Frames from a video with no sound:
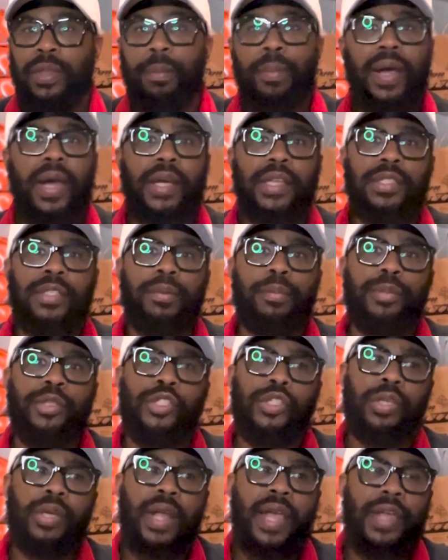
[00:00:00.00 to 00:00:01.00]
body
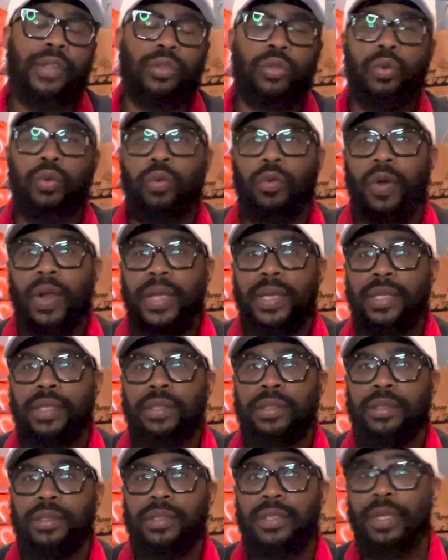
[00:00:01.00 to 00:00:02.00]
temperature at the right
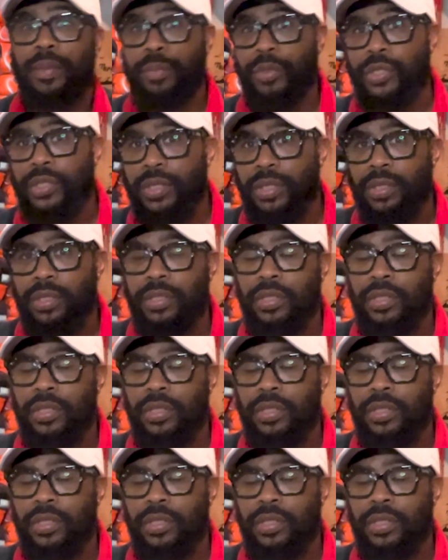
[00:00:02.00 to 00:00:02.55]
temperature,